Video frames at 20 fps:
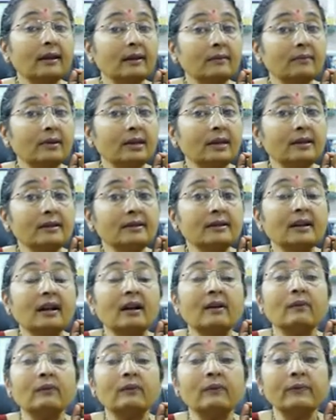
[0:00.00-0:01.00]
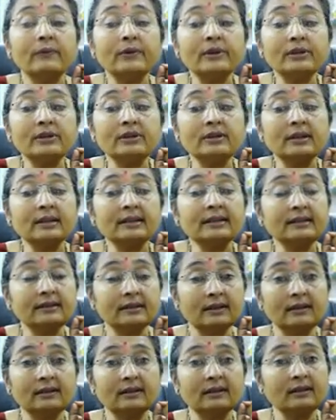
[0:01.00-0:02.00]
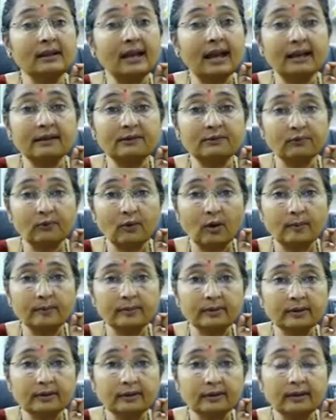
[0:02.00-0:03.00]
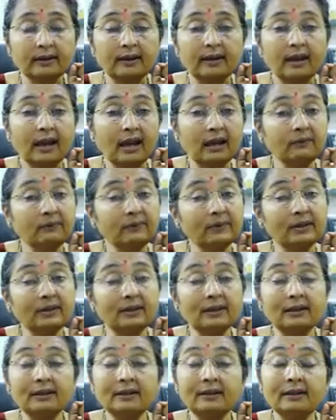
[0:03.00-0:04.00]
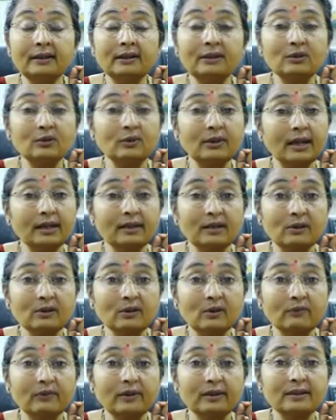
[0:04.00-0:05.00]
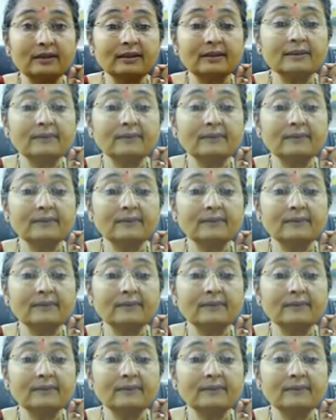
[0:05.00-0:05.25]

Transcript: means a vicious circle has formed and we really need to get out of it.